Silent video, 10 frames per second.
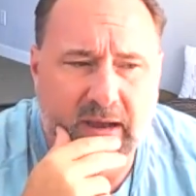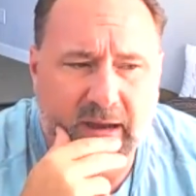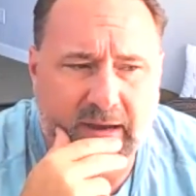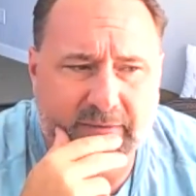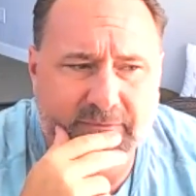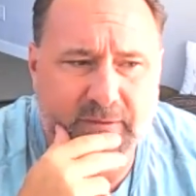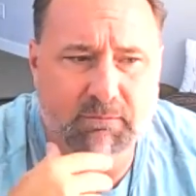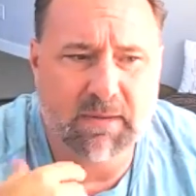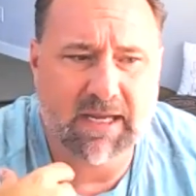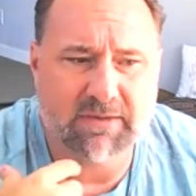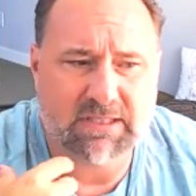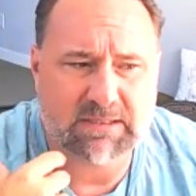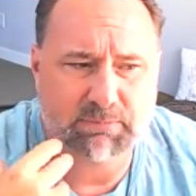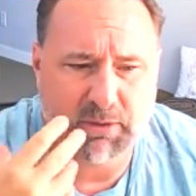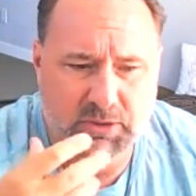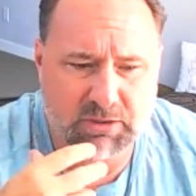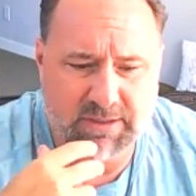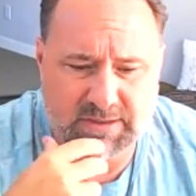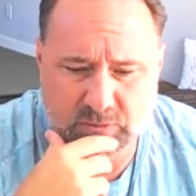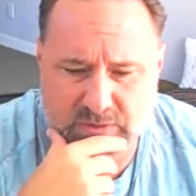Uh, for me, the
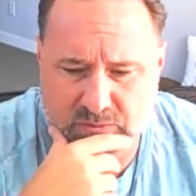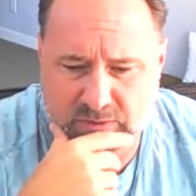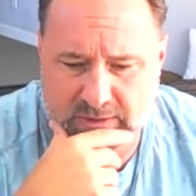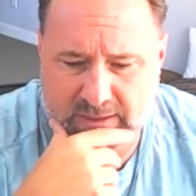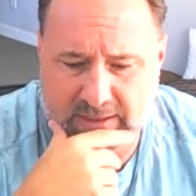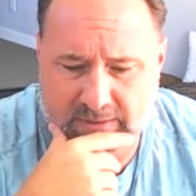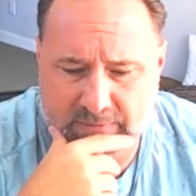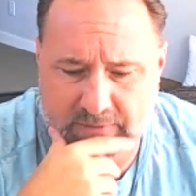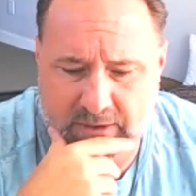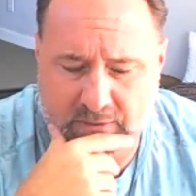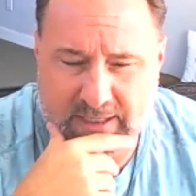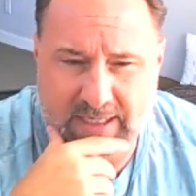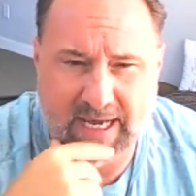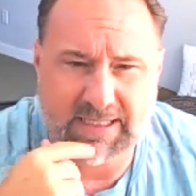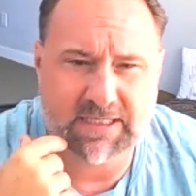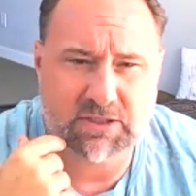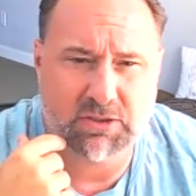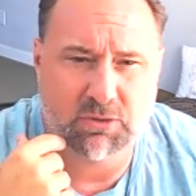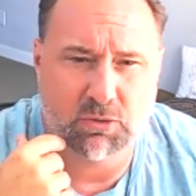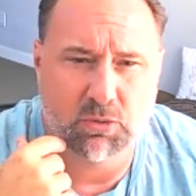spiritualism was really, you know, connecting
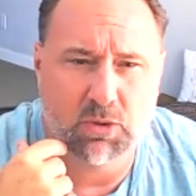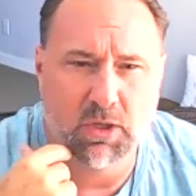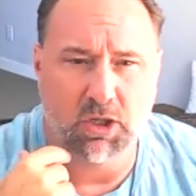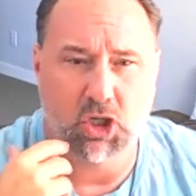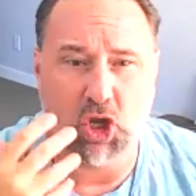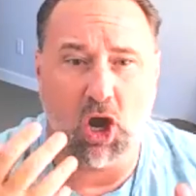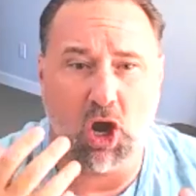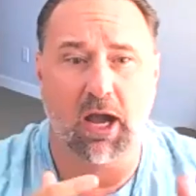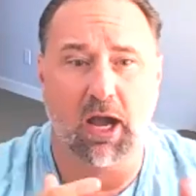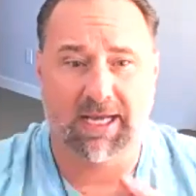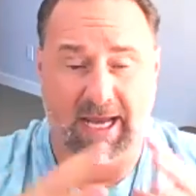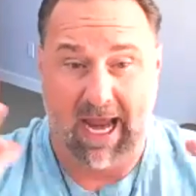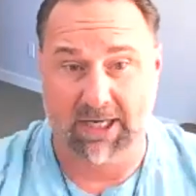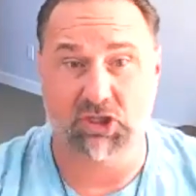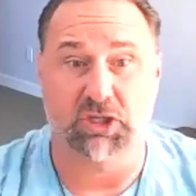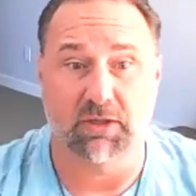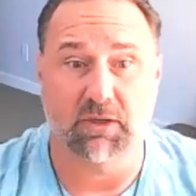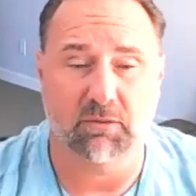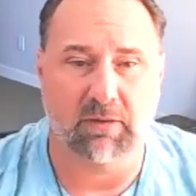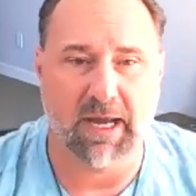to God in action,
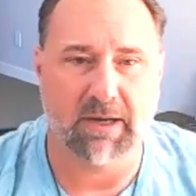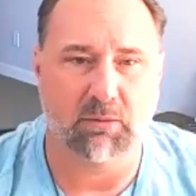right?